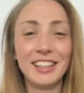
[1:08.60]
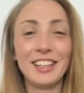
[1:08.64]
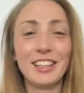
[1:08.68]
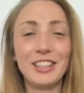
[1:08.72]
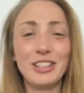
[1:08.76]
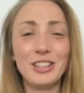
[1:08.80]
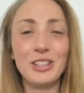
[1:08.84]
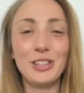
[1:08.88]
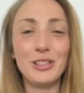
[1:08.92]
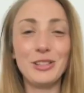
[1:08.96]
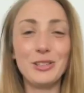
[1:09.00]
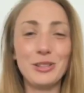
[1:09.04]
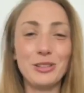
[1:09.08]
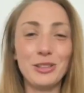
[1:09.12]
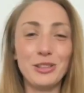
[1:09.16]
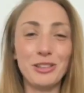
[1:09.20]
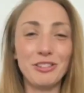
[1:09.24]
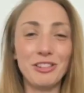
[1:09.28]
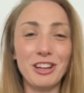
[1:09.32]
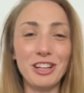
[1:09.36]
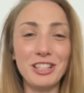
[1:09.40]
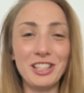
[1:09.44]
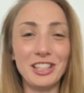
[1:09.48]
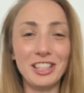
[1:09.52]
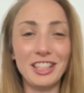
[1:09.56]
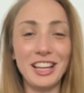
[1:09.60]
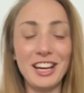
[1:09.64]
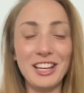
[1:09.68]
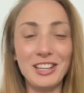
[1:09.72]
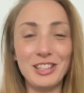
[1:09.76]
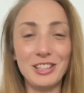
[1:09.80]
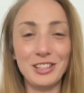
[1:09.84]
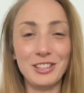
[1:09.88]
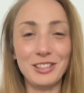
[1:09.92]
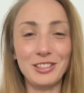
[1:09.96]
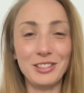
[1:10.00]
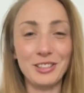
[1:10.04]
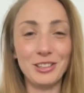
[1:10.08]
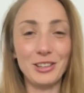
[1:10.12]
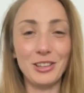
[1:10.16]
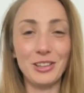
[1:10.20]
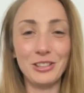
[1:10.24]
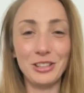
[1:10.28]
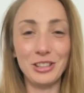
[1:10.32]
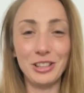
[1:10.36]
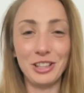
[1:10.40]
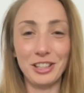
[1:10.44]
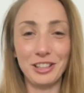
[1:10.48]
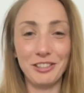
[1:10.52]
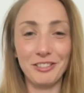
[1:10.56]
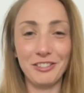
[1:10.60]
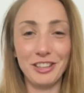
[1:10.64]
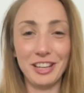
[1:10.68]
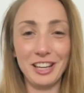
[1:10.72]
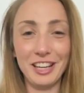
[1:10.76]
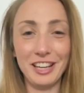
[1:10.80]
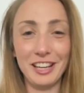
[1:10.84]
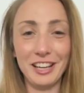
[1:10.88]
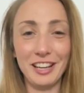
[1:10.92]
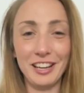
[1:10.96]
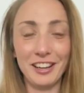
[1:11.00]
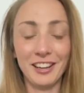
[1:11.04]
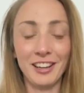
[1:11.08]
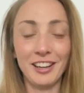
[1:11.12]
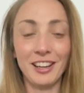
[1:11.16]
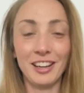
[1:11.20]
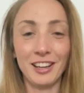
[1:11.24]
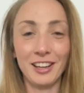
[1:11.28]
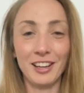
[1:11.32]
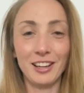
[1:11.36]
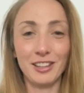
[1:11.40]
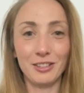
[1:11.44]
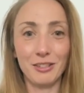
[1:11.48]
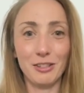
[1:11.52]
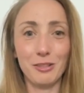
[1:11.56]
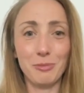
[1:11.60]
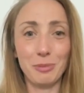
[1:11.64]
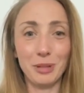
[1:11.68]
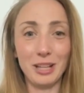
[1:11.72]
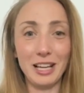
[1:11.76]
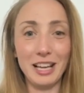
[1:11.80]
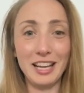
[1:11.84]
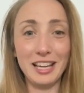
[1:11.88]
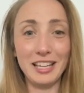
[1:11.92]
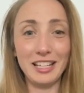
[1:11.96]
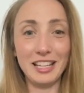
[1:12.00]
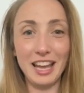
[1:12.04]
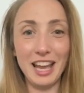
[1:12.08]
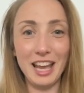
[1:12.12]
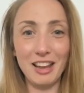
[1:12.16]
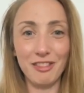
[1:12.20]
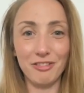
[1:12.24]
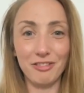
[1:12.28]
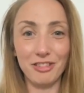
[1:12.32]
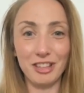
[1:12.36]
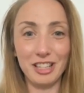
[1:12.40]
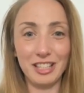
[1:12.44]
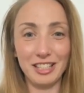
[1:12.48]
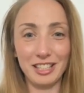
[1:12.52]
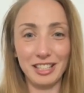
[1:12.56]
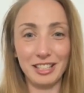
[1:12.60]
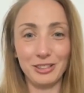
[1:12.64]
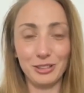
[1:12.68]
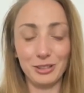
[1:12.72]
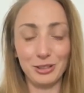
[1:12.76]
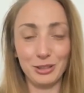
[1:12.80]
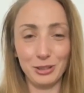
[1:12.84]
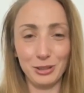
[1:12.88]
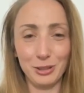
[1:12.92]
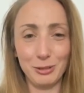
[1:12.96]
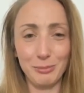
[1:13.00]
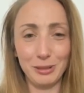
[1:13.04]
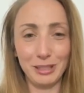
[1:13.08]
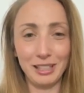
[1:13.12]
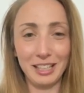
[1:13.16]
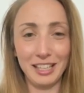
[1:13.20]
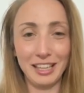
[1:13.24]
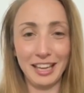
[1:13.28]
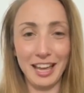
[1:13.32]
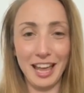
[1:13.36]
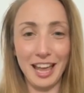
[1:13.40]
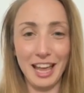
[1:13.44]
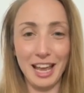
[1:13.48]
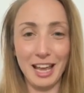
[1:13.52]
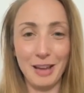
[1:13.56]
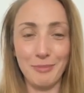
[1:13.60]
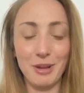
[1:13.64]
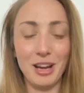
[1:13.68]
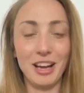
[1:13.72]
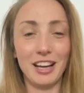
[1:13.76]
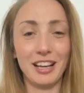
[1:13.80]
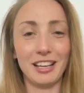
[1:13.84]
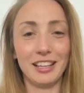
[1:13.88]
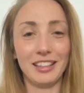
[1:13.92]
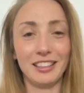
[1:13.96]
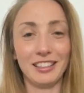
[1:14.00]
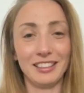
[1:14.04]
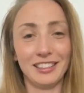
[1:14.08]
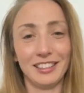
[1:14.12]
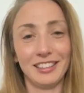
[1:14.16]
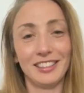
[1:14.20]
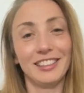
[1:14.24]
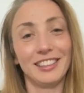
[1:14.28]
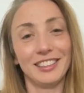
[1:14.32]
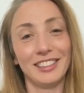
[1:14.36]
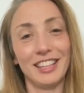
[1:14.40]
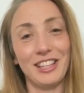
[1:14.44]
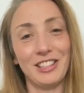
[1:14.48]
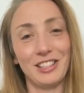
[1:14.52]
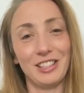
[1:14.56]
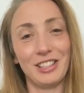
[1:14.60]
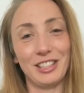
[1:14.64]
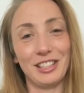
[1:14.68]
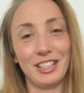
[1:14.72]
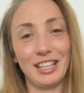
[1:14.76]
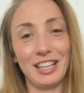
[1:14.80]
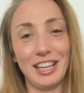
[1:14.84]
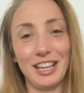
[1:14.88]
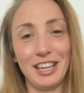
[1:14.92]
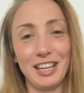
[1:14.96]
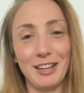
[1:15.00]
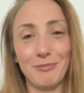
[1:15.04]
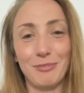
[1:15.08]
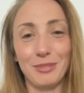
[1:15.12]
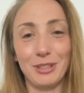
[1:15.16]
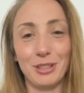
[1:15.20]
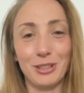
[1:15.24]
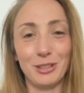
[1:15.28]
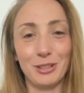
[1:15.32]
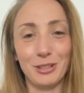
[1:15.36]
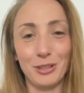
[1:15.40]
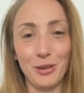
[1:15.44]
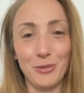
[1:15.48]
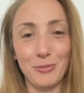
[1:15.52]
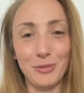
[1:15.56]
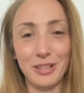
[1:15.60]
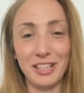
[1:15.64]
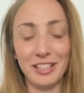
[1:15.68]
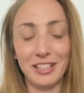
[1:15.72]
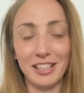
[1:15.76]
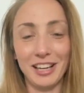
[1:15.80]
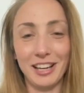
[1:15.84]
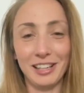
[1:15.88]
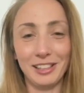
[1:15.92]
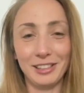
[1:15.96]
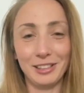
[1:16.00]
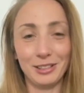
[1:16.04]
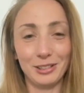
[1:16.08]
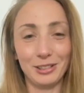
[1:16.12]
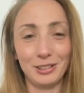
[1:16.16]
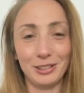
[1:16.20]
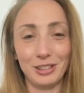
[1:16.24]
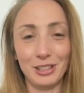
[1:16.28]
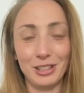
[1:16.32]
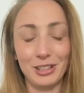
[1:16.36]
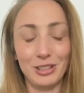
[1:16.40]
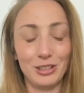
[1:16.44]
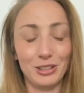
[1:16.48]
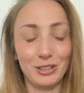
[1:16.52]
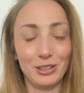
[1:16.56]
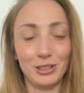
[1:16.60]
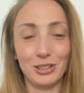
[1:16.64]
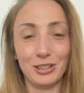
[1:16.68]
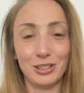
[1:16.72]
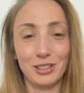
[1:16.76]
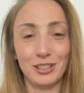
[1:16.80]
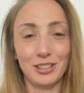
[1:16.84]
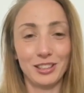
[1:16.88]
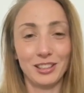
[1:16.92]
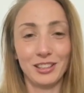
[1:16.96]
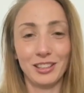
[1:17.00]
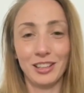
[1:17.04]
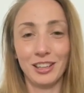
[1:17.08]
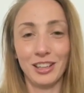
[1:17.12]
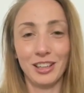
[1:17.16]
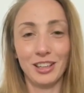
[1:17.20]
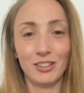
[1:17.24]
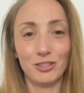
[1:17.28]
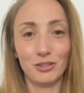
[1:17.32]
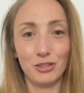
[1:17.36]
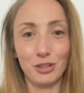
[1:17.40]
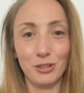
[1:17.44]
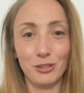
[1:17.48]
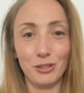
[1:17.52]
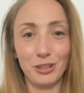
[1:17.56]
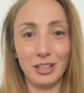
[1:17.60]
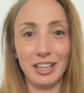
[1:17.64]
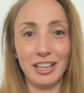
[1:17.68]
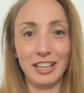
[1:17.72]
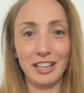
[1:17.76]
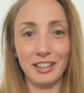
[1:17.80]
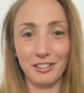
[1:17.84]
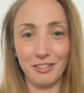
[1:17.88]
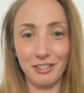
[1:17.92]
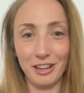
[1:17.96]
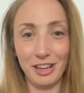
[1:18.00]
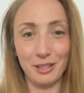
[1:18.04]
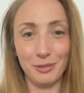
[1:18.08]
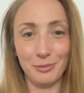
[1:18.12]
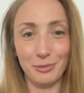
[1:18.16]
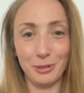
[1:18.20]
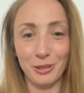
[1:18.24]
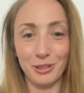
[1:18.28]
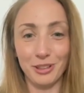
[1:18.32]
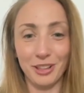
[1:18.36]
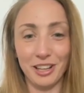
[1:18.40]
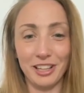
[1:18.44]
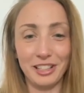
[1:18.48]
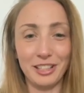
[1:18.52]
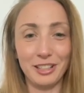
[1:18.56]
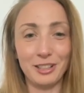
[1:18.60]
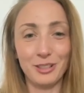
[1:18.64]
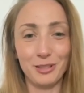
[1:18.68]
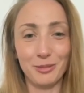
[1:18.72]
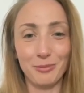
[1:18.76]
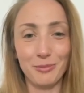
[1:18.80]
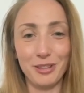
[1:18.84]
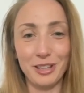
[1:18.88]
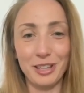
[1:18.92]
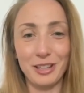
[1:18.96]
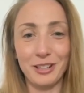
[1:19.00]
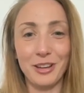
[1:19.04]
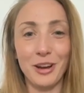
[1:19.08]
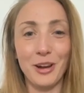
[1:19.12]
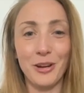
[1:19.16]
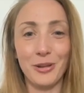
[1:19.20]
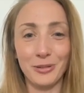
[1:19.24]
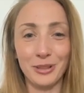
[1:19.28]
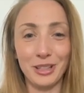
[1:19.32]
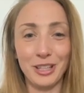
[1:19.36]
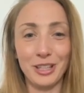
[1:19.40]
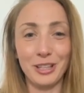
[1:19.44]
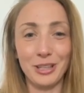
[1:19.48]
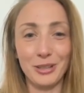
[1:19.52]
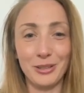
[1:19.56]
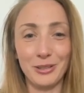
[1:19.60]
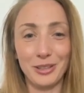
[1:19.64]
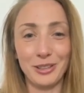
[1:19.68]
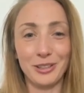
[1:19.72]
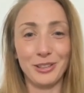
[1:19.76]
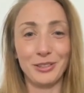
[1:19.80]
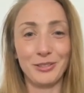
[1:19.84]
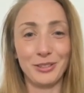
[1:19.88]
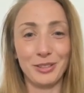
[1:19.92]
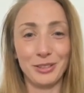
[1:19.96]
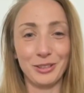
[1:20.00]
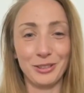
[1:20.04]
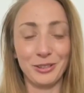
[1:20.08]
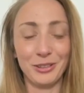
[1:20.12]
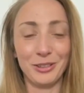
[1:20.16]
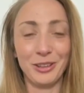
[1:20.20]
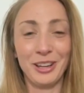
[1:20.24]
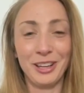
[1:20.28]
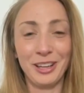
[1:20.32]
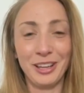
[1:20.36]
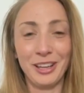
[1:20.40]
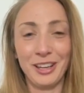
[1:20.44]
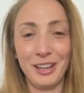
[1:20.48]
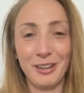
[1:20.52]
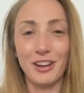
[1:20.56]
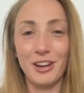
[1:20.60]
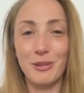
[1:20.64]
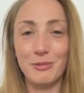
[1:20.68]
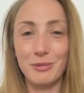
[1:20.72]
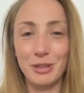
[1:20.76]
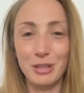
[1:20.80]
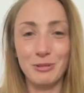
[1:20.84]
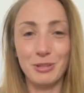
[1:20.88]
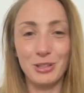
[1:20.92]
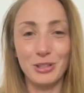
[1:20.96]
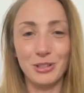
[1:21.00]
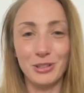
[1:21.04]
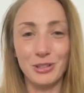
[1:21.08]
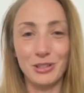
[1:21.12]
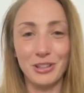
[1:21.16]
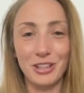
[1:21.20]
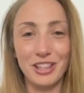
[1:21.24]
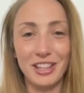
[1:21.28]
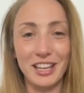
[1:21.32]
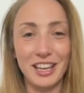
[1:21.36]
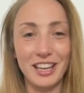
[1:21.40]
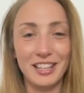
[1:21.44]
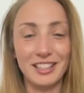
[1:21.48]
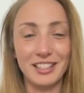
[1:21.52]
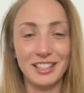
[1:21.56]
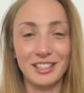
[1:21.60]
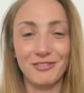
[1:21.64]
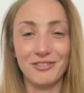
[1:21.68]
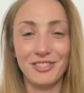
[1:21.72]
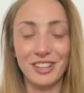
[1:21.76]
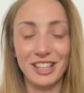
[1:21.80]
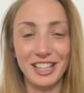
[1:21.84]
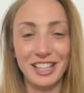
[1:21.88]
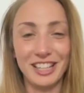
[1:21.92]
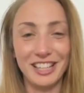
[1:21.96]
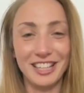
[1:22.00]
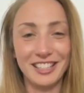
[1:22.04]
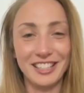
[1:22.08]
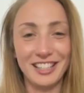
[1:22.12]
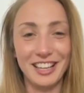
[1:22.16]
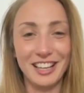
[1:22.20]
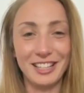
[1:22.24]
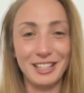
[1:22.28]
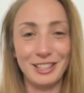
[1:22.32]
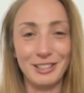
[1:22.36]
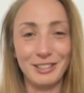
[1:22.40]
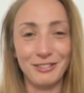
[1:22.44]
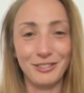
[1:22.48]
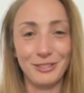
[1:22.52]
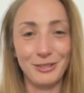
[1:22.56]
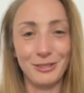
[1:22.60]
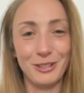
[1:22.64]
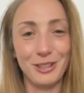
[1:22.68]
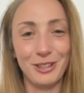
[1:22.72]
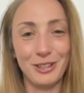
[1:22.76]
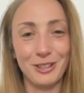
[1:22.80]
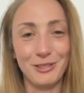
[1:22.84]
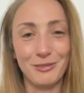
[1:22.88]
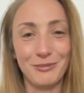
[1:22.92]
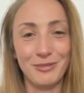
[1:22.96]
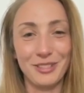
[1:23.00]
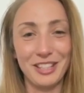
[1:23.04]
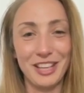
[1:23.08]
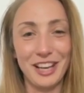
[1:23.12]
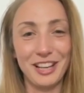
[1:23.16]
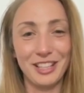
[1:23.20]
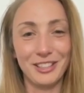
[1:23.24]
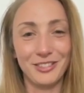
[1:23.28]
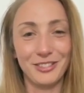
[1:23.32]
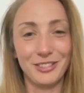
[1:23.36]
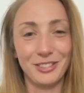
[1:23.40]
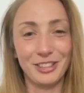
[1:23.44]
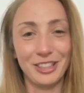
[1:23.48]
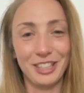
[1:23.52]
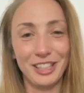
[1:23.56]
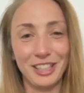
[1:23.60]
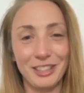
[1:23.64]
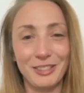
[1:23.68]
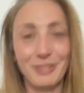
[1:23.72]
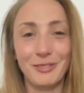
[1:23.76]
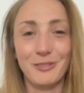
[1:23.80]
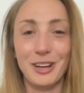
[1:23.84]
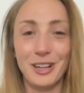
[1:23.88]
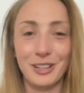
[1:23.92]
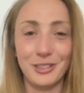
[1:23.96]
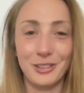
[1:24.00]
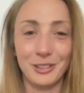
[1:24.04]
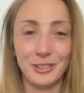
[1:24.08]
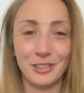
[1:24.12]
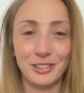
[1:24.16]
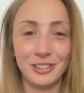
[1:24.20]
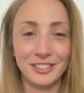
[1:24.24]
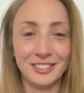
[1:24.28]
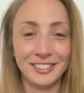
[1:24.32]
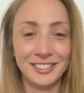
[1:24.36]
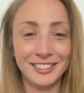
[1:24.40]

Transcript: A huge congratulations on your career, to have played every single Super League game and led your team to so many titles. It's just truly incredible, and it's something that only you could have done. I hope you enjoy this. I'm really excited for what comes next for you. Well done.